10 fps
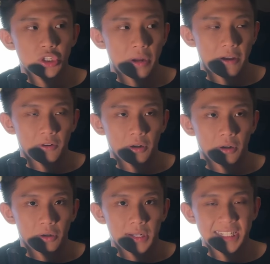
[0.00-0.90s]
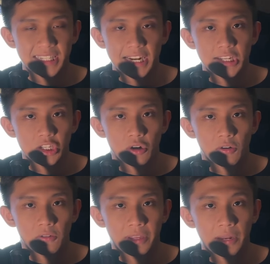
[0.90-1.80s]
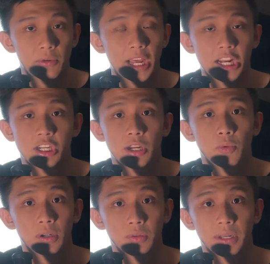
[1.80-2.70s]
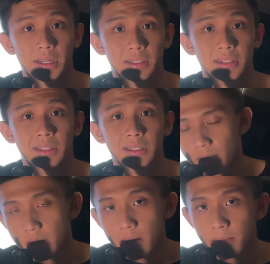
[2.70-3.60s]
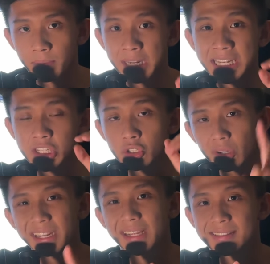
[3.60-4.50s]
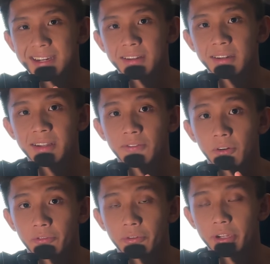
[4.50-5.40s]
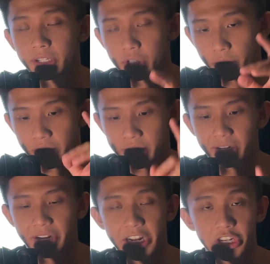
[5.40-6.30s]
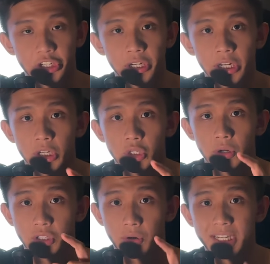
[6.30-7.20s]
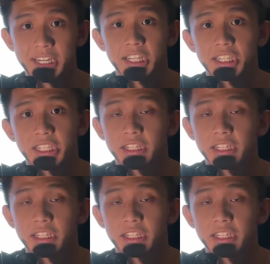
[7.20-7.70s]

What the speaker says: to have a sense of, can we actually work together? But it's not entirely for free, so here's the catch. So as you guys can see